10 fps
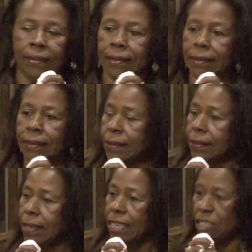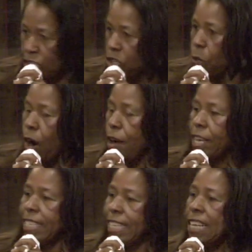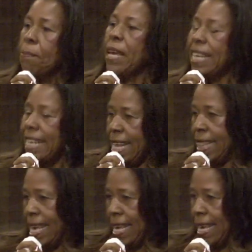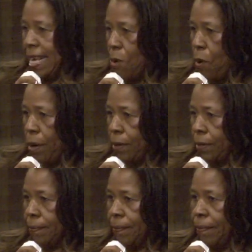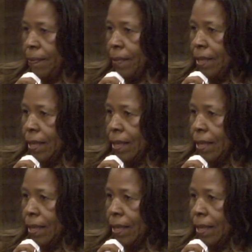That quick. It's just a word. It doesn't mean anything anymore.